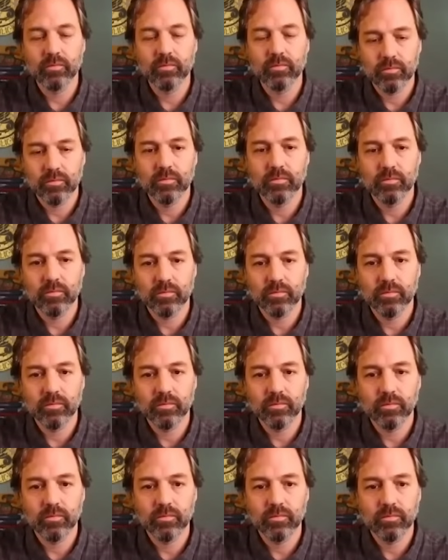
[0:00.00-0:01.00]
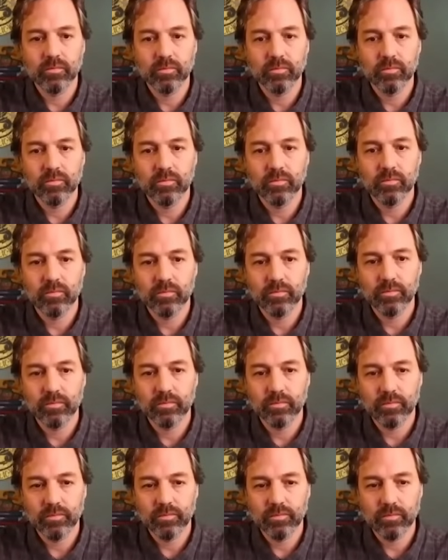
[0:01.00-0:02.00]

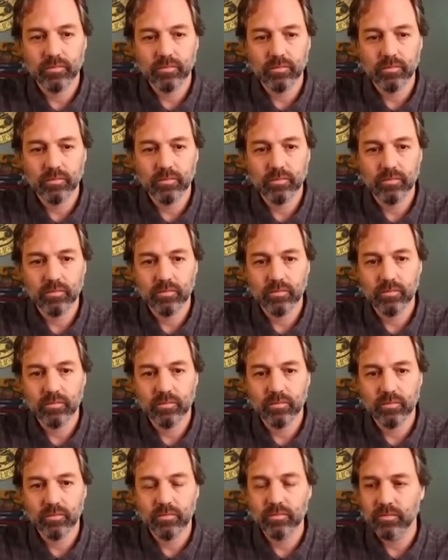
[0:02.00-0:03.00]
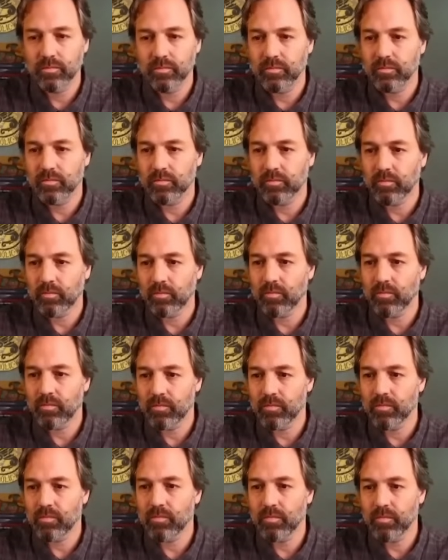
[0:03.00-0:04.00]

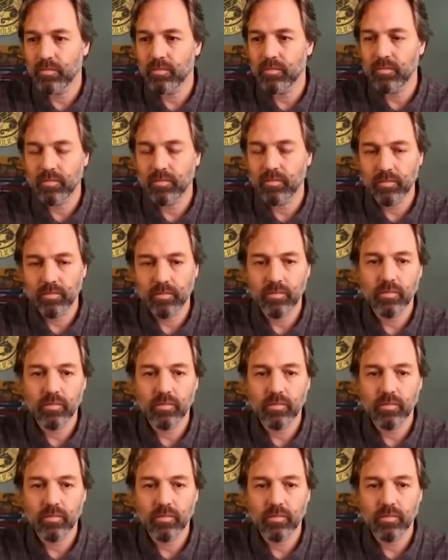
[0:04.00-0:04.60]
No words are spoken by the person on screen.